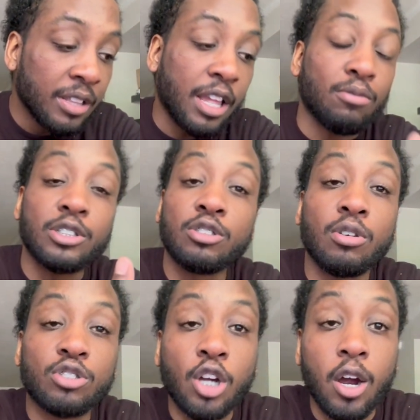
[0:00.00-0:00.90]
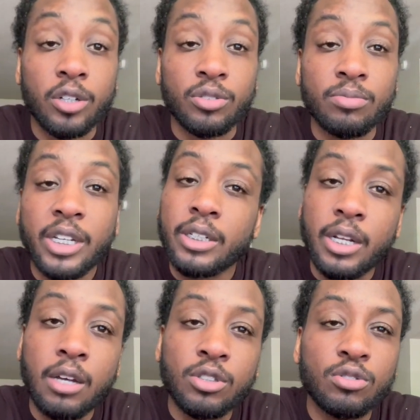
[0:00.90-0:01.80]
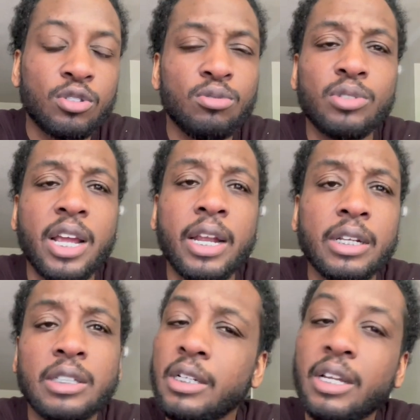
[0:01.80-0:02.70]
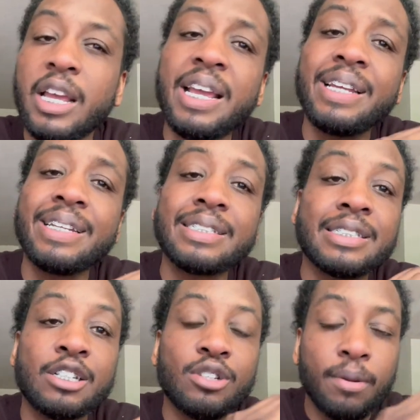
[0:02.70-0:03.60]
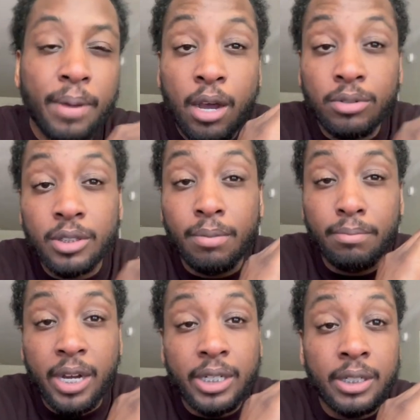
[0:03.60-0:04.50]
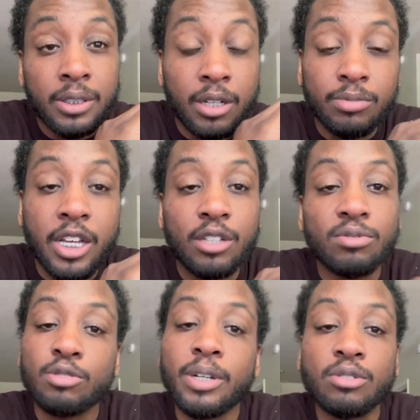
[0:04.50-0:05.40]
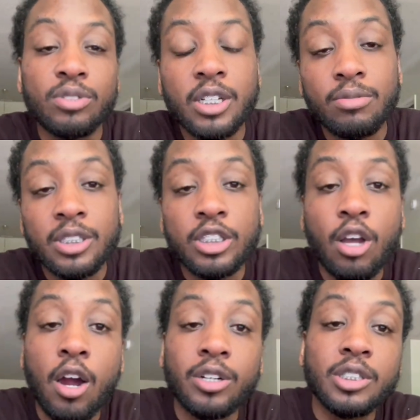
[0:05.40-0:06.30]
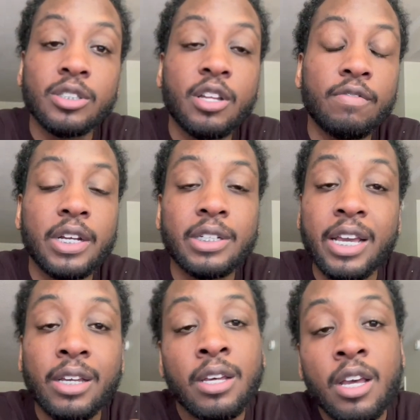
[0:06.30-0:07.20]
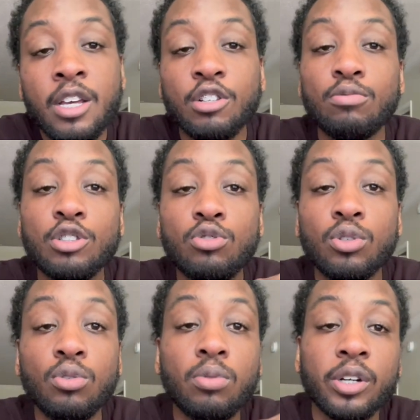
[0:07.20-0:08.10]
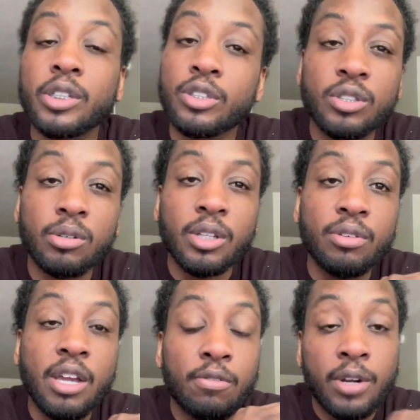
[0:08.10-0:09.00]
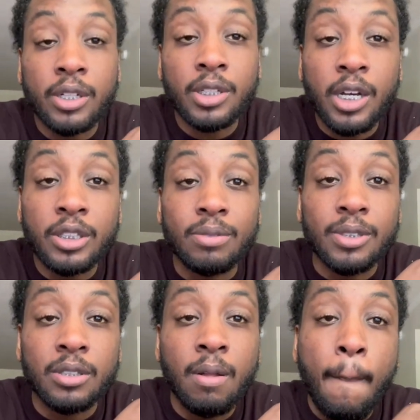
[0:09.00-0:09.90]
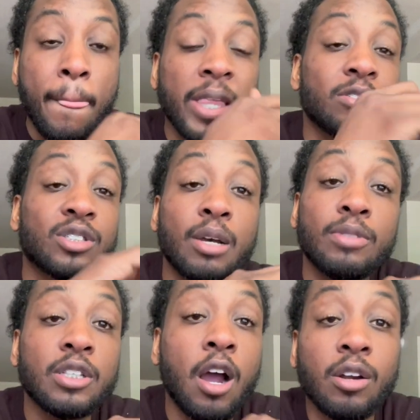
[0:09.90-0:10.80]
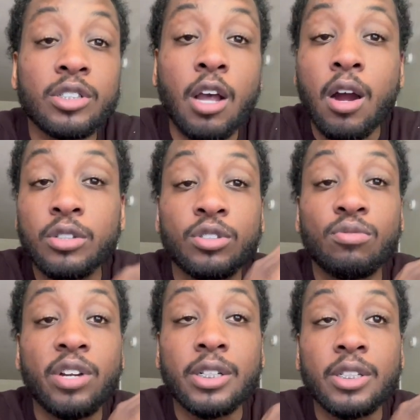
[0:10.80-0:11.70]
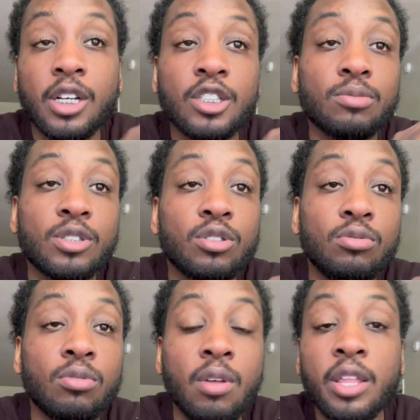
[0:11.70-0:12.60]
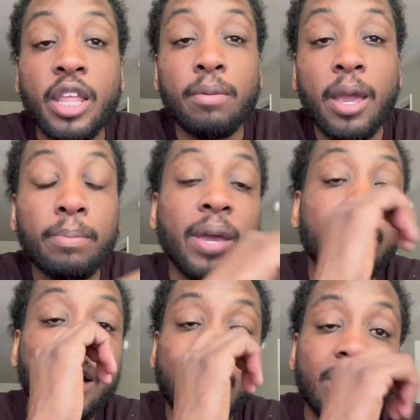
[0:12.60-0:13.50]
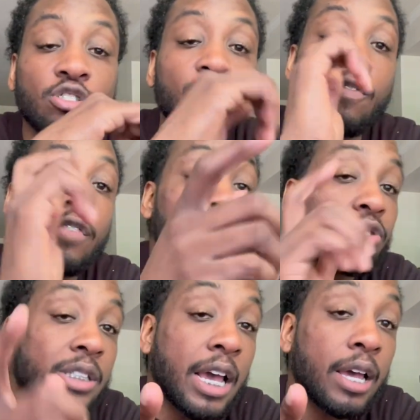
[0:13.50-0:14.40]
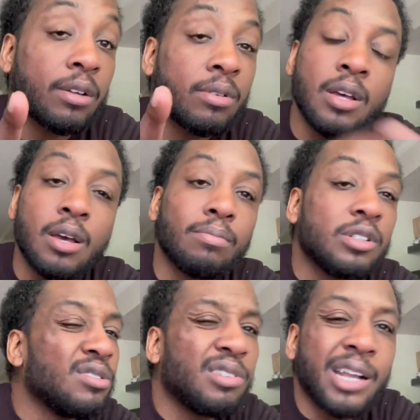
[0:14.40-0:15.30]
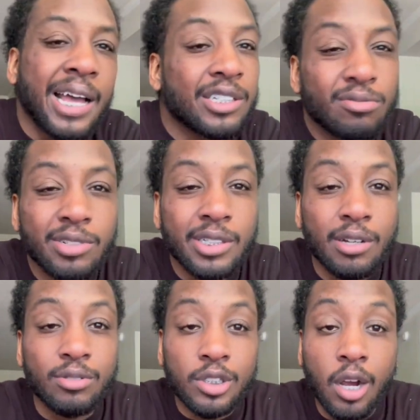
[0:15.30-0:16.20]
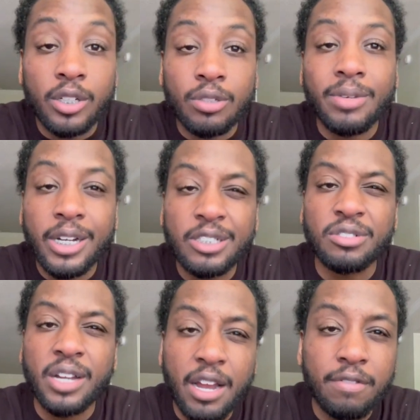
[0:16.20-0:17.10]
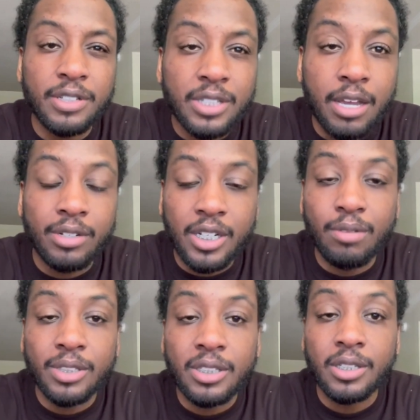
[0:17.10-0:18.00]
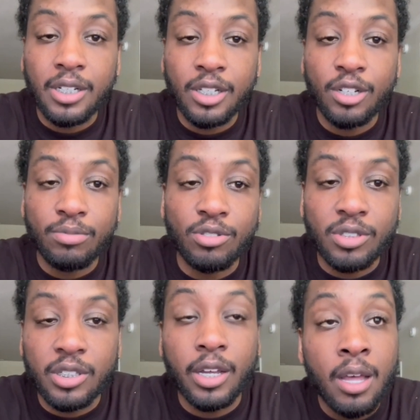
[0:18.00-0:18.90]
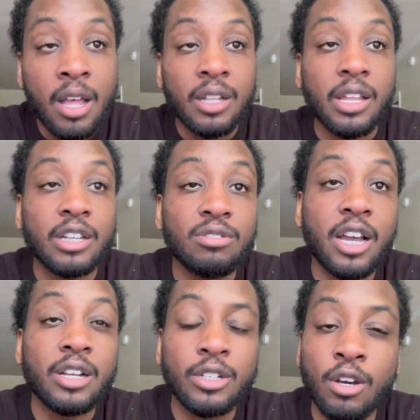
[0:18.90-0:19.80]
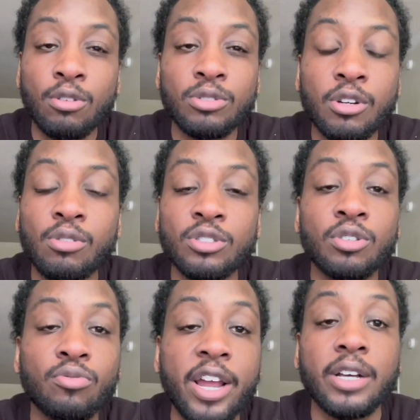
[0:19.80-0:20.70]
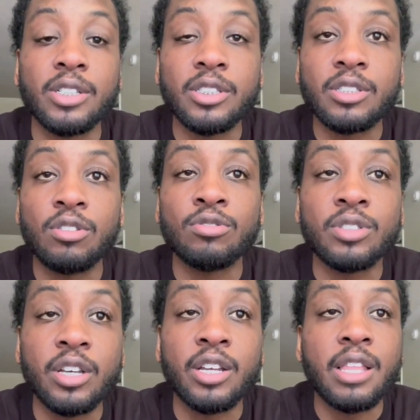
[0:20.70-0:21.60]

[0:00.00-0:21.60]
Like, what you gonna charge them? And then also too, it ain't necessarily about the money sometimes, especially when it comes to these artists and stuff like that. But when you do work in a strip club, you have regular customers. So some of these artists are also regular customers too. They might pay that $100 the first time, but you're not really gonna charge them $100 every time they come into the club. You know what I'm saying? Like, you gotta know your regulars. You know what I'm saying?